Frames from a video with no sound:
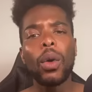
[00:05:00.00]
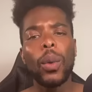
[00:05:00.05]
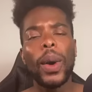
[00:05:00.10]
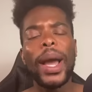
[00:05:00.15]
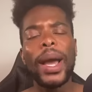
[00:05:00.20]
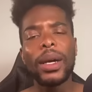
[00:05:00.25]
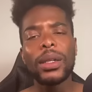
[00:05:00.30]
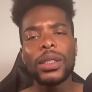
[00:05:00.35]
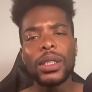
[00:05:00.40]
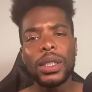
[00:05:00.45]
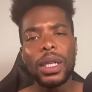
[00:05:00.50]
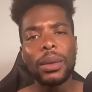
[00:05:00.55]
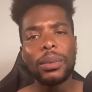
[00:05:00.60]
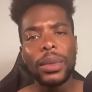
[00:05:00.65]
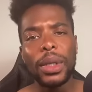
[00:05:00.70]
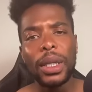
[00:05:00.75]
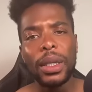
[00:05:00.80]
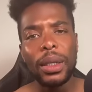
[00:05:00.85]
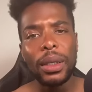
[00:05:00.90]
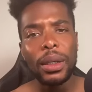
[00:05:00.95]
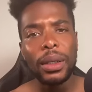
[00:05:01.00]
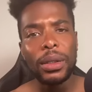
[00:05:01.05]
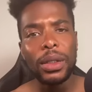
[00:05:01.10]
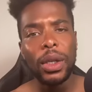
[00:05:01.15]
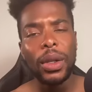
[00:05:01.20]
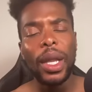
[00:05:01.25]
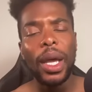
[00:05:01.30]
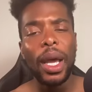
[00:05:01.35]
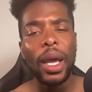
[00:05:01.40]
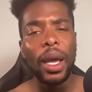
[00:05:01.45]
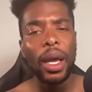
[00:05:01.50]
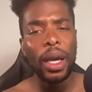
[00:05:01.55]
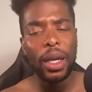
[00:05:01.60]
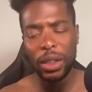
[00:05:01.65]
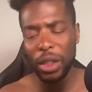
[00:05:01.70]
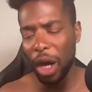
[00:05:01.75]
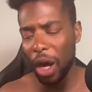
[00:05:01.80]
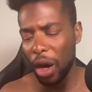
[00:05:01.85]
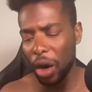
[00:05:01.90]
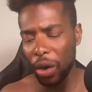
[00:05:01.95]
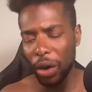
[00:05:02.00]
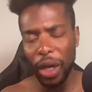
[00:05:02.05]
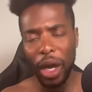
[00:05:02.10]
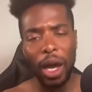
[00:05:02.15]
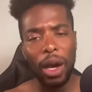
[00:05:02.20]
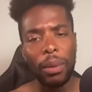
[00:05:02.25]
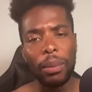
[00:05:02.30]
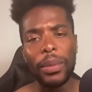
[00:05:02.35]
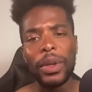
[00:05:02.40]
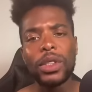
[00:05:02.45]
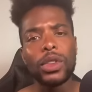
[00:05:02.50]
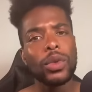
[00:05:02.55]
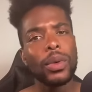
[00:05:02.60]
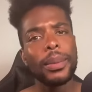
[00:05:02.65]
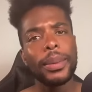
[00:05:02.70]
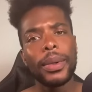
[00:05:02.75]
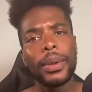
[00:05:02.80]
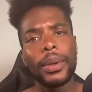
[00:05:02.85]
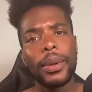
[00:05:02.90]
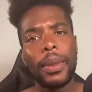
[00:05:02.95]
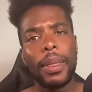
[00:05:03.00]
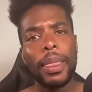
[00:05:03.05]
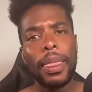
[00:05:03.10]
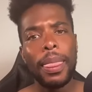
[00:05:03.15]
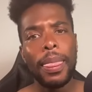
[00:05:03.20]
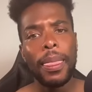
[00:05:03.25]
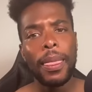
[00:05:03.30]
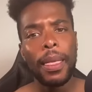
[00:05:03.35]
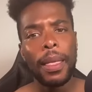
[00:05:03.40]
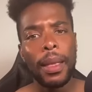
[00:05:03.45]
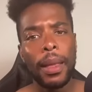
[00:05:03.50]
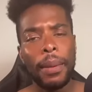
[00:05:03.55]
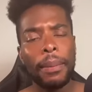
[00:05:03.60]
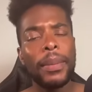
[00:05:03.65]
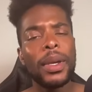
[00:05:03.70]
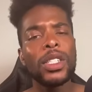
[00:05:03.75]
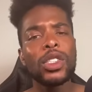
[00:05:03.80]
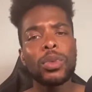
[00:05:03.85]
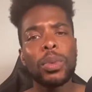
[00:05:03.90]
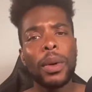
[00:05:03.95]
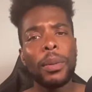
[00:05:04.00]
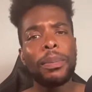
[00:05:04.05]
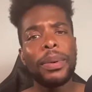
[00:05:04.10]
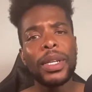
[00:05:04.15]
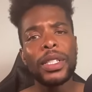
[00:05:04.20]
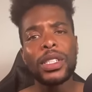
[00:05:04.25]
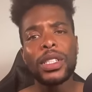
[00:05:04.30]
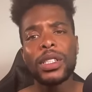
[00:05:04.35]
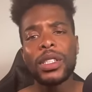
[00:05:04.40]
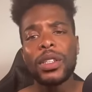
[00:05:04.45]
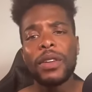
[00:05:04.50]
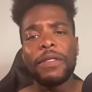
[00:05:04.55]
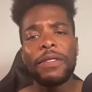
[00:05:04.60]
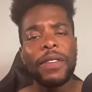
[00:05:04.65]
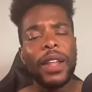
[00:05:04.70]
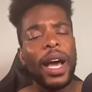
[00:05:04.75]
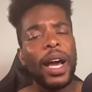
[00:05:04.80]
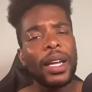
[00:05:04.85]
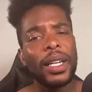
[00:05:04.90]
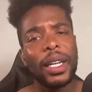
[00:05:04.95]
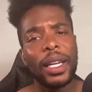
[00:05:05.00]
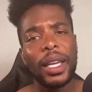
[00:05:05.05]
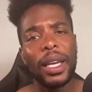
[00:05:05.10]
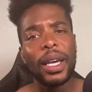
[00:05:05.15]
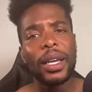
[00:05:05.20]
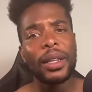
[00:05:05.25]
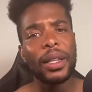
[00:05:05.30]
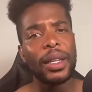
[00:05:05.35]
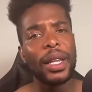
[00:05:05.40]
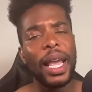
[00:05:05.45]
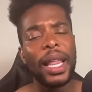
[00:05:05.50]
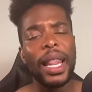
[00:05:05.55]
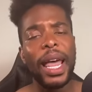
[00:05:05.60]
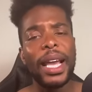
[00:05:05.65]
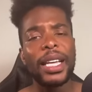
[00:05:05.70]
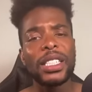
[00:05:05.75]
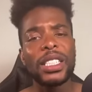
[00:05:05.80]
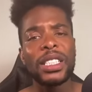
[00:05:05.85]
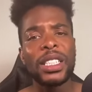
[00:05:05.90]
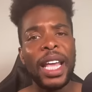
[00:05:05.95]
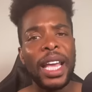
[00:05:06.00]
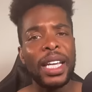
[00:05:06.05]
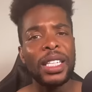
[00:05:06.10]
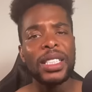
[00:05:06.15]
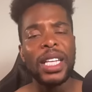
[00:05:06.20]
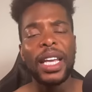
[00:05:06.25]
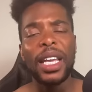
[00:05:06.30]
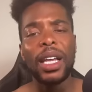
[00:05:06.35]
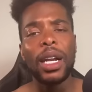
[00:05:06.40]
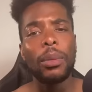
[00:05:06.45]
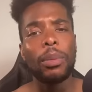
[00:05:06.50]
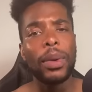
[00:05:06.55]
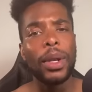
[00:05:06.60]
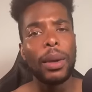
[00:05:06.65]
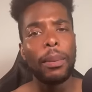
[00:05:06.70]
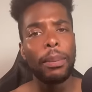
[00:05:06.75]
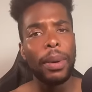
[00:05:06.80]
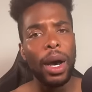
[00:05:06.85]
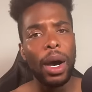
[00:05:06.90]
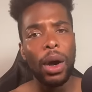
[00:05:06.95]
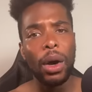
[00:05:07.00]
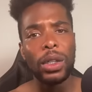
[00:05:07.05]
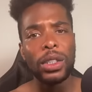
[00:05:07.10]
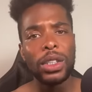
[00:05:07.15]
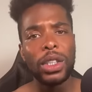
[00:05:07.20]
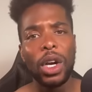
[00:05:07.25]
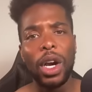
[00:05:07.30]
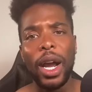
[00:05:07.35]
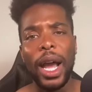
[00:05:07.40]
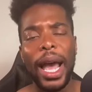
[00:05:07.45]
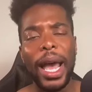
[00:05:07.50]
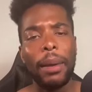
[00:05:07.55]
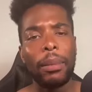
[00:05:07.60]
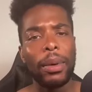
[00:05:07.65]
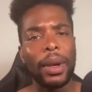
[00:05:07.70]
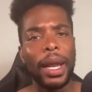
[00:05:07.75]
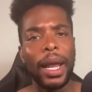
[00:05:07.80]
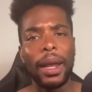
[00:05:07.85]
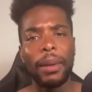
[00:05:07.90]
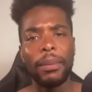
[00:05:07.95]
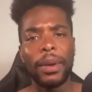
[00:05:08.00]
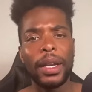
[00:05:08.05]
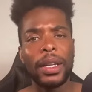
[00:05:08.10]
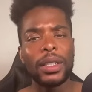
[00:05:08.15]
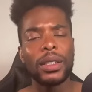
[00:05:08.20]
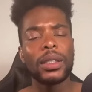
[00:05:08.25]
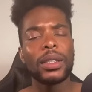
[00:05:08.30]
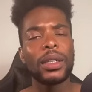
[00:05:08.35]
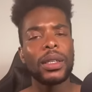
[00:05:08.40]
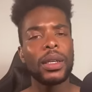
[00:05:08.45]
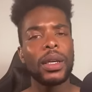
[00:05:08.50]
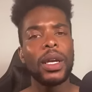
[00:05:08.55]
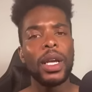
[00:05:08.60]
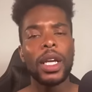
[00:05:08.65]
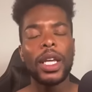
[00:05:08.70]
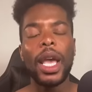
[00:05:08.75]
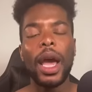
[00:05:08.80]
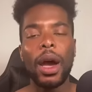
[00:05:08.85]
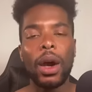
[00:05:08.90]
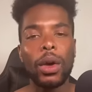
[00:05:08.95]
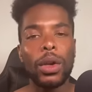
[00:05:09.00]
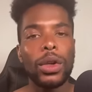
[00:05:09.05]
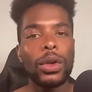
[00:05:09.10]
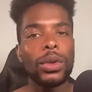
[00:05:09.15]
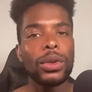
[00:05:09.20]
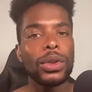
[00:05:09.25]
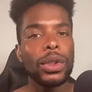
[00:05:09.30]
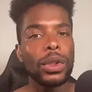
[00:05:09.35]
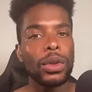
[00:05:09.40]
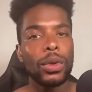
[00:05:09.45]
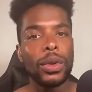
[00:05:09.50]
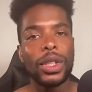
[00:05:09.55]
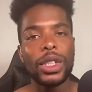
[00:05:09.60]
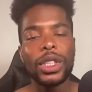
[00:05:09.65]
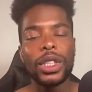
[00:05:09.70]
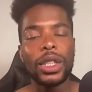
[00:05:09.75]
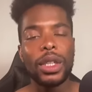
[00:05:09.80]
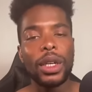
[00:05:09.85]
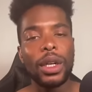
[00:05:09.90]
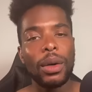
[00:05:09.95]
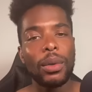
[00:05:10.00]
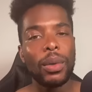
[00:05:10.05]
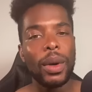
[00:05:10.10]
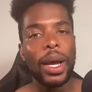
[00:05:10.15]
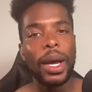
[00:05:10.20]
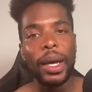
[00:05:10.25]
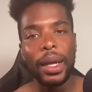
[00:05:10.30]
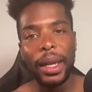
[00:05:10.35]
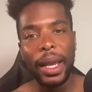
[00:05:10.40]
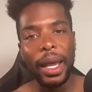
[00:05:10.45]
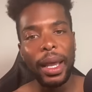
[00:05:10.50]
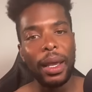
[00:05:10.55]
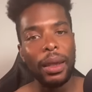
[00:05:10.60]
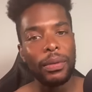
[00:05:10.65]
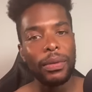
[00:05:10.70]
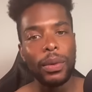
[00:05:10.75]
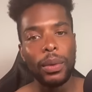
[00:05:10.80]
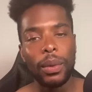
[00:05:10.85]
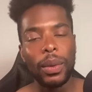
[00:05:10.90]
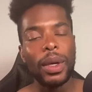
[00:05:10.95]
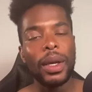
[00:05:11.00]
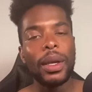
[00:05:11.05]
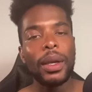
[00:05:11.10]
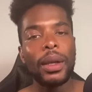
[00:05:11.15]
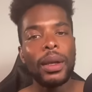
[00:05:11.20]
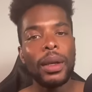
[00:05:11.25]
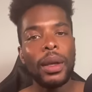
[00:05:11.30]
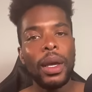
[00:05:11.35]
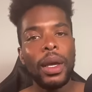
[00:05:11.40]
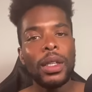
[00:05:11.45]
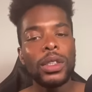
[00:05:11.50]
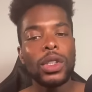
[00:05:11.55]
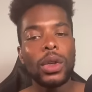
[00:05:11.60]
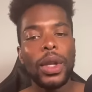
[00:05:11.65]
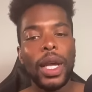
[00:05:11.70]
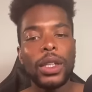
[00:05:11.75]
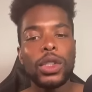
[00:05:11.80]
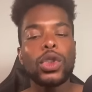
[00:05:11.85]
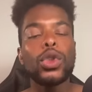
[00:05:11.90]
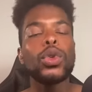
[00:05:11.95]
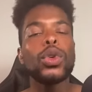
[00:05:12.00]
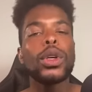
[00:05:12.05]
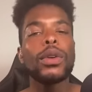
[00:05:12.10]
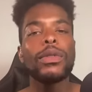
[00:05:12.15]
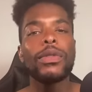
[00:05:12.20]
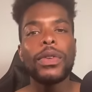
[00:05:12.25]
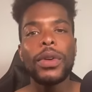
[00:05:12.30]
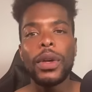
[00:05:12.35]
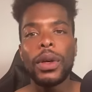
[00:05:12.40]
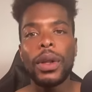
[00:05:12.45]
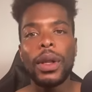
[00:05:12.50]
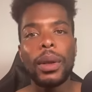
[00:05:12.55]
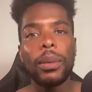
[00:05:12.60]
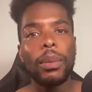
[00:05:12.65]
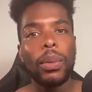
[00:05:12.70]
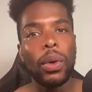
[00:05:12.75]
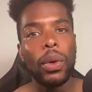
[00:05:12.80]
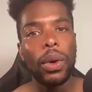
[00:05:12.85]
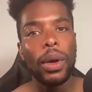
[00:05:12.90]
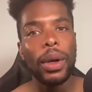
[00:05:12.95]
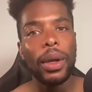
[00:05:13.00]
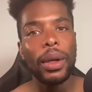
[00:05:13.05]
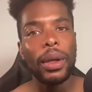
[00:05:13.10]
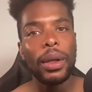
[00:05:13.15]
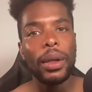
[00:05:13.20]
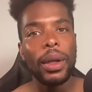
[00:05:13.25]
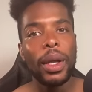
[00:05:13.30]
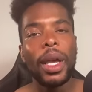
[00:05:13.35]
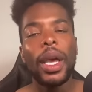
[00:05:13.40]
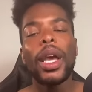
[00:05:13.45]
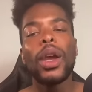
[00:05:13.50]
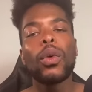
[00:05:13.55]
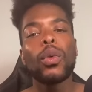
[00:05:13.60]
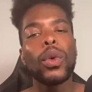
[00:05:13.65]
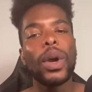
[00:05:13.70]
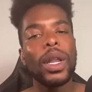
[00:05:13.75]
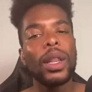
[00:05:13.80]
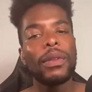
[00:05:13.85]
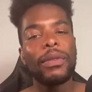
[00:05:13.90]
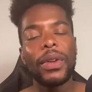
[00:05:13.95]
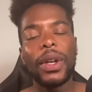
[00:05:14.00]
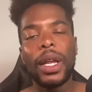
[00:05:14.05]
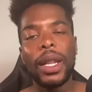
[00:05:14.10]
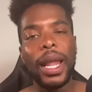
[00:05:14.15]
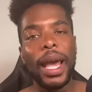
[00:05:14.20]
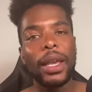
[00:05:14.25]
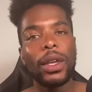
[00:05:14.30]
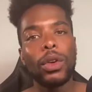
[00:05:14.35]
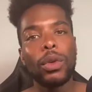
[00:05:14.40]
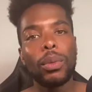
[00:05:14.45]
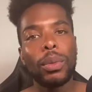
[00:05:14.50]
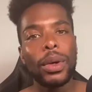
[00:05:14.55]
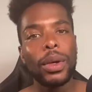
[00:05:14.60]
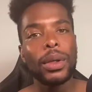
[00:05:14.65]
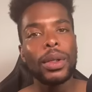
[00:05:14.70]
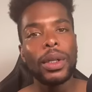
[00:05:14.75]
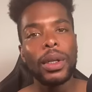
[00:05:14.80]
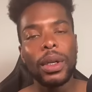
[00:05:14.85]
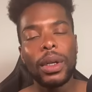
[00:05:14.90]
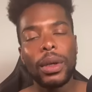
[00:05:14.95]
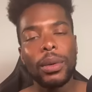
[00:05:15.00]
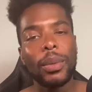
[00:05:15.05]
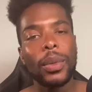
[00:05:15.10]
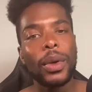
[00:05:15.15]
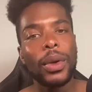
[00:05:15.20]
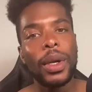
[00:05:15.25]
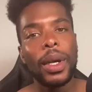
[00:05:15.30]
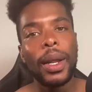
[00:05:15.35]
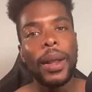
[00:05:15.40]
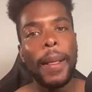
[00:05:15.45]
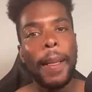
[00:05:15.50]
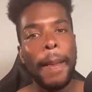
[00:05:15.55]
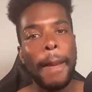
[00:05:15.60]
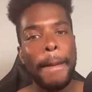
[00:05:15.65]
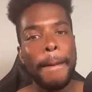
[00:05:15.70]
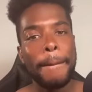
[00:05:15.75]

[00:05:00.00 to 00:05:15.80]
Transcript: around something, so that, because all y'all miserable. Miserable bitches flock together. They like snakes. They get up in the ball and start hibernating, bitch. Y'all using Chrisean Rock name for what? So that you can feel important and relevant and like you building a community.